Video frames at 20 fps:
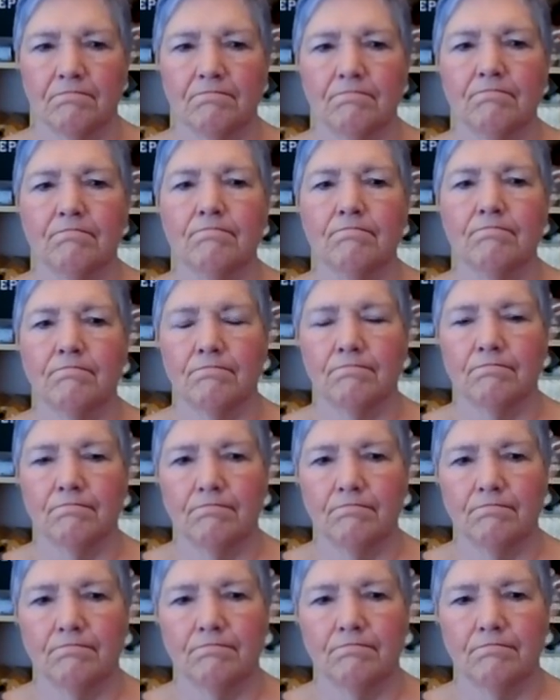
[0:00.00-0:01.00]

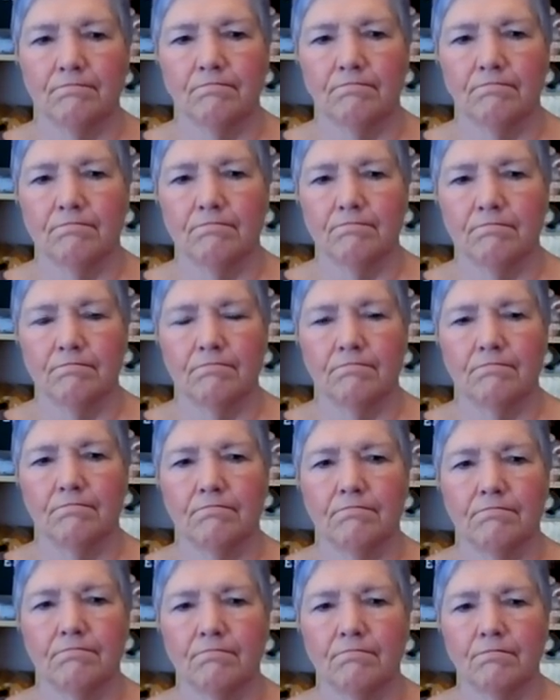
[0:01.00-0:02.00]

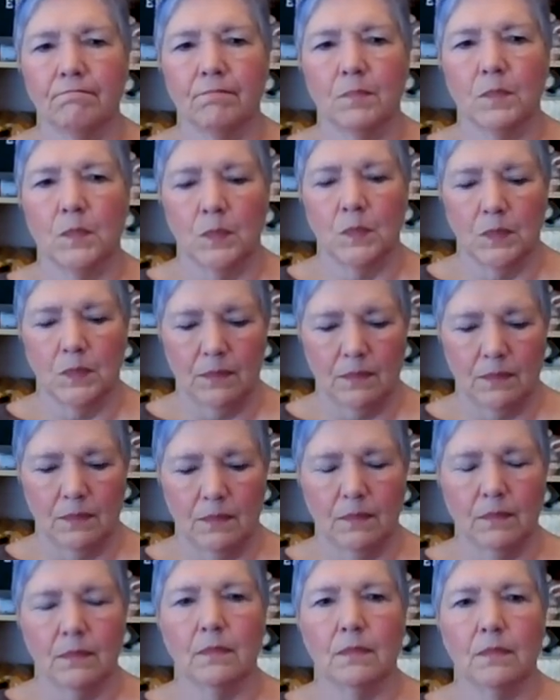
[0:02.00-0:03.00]

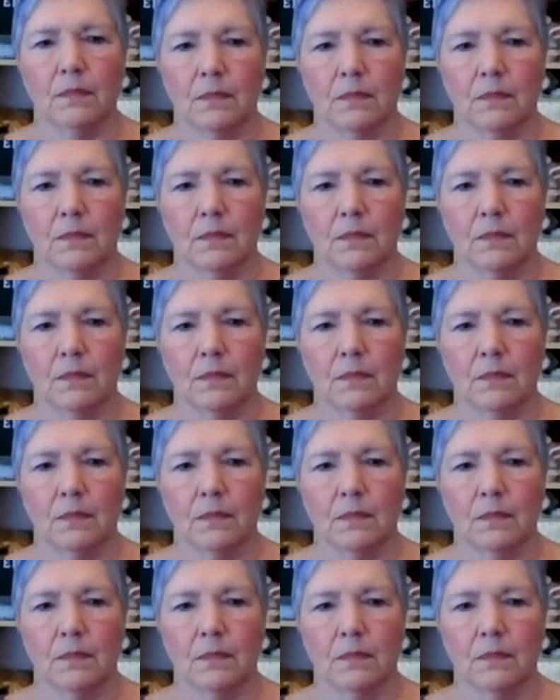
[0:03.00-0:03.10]
[no speech]